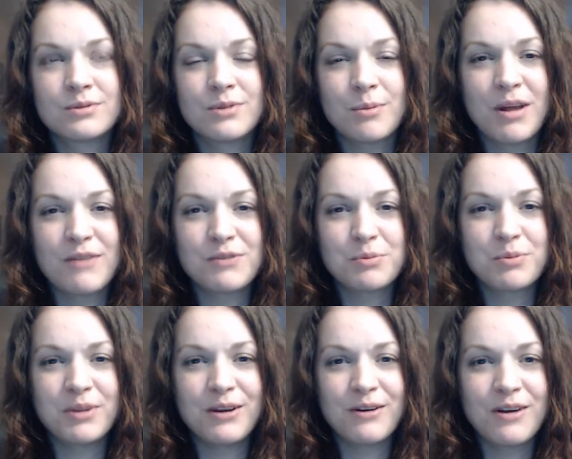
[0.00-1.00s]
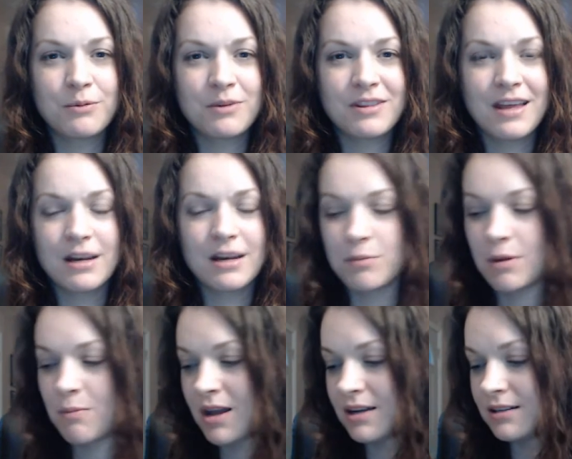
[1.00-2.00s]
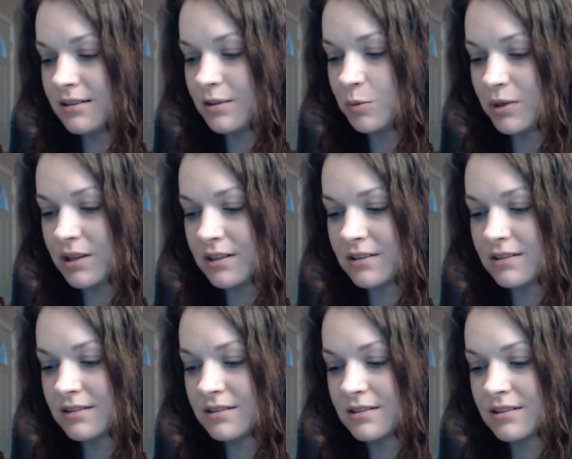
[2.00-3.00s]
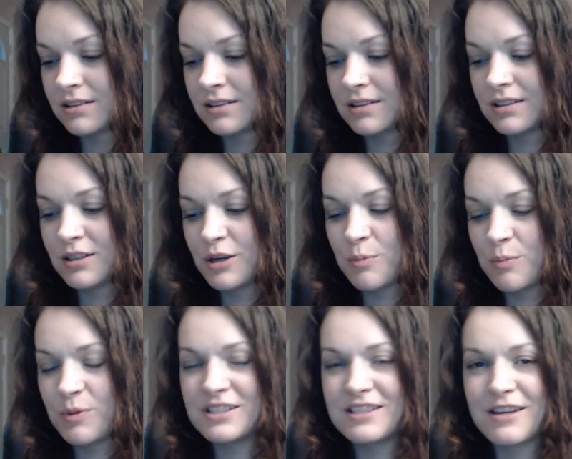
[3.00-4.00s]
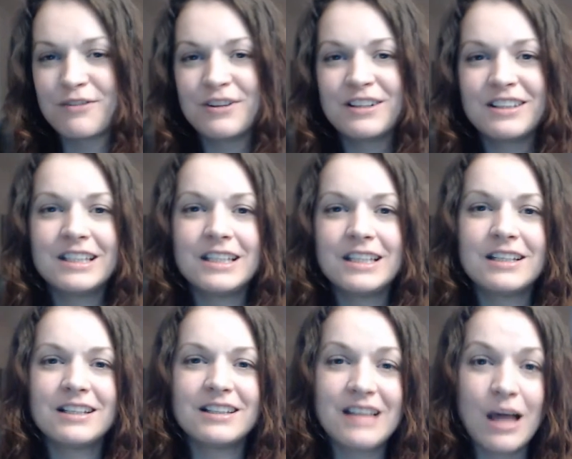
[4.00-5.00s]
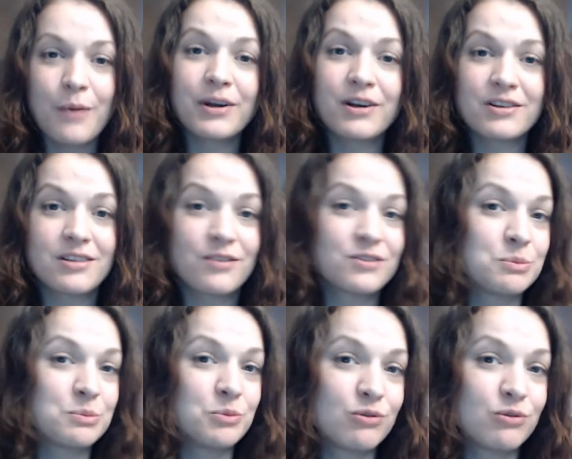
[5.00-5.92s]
I'm gonna have to play around with that in my mind a little bit. but definitely allowing ourselves to move